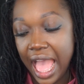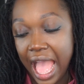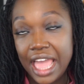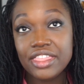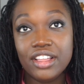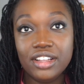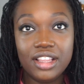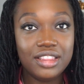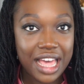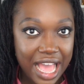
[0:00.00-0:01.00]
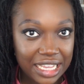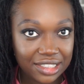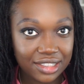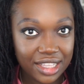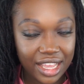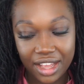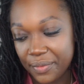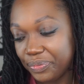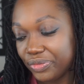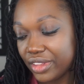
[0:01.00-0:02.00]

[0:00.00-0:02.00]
And the last thing